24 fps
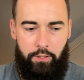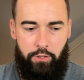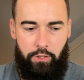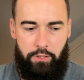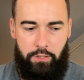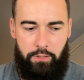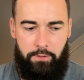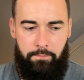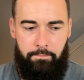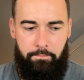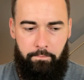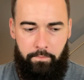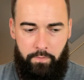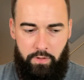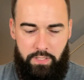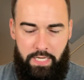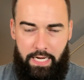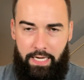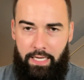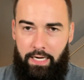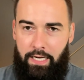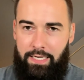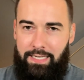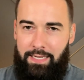just
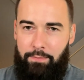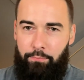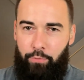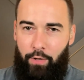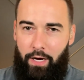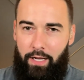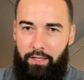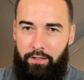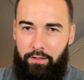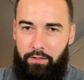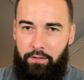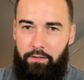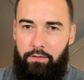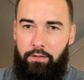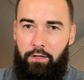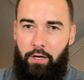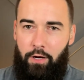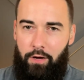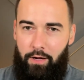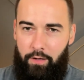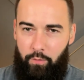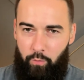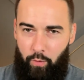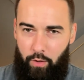taking a deep breath
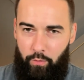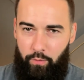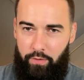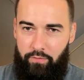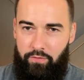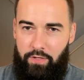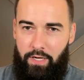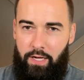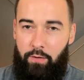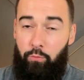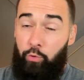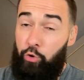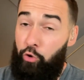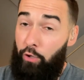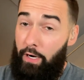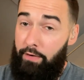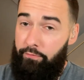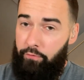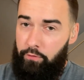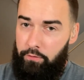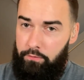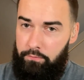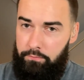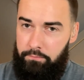on what we've done. We're
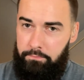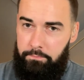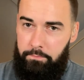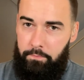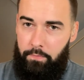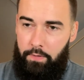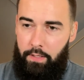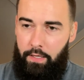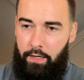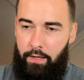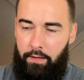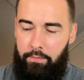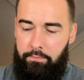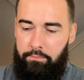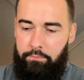grateful, um,